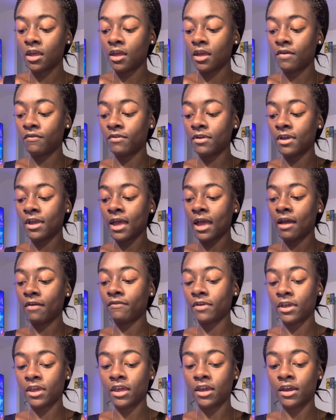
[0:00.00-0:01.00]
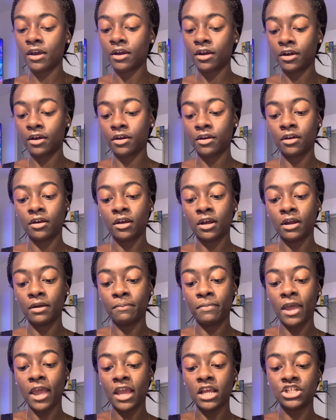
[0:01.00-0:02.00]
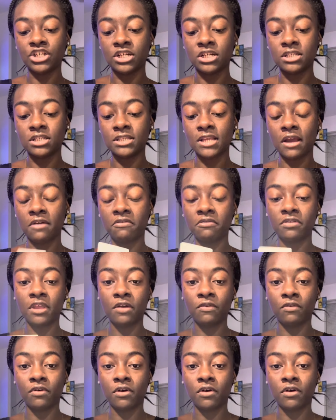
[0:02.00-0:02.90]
And we have here, patience. Everything will